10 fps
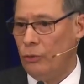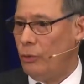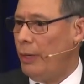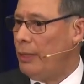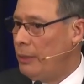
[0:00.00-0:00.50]

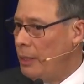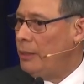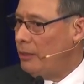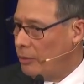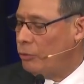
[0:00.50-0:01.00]
So I
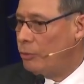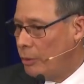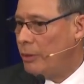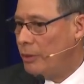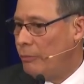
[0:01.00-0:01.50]
think there is a
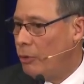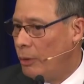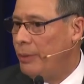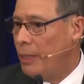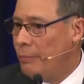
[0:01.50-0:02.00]
story
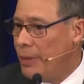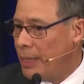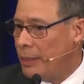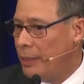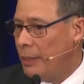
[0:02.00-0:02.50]
developing in
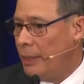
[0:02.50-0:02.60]
MYC,